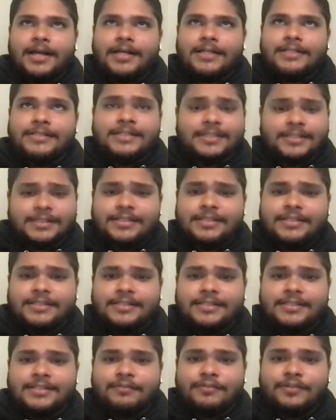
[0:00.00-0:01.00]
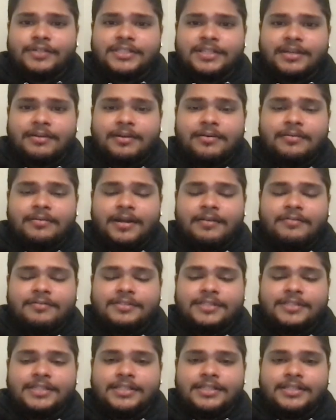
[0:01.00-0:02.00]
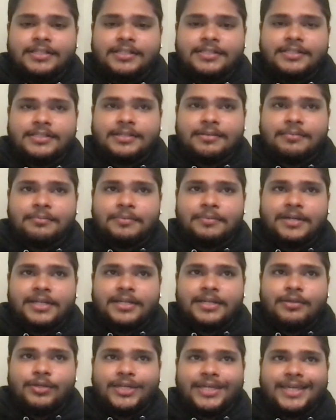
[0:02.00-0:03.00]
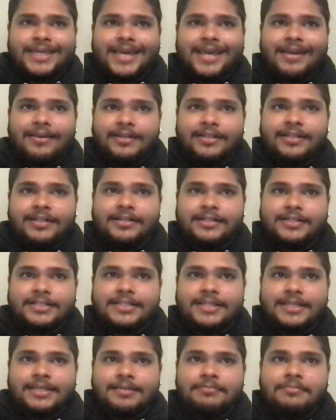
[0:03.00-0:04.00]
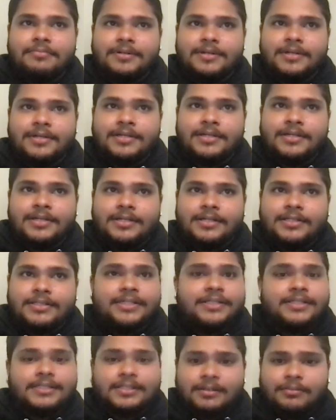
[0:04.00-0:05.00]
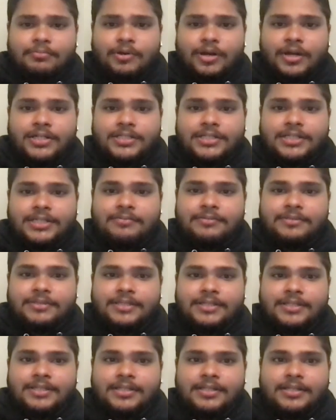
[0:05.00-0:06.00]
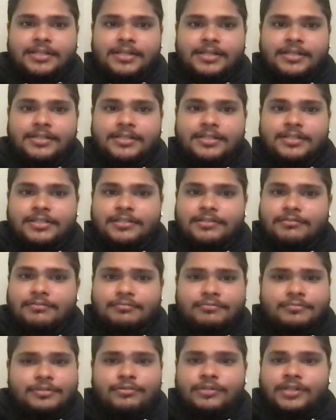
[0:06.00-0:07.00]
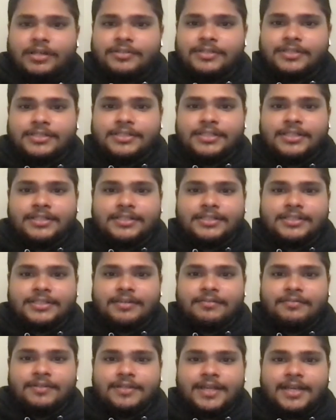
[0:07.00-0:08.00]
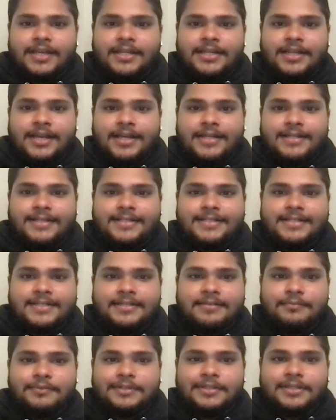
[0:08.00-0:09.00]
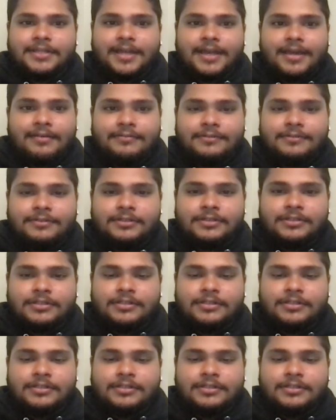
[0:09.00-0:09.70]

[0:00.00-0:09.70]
since this is the first time I've seen somebody carrying their team since LeBron James did it in 2006, 7, 8, 9, and 10 with the Cavs.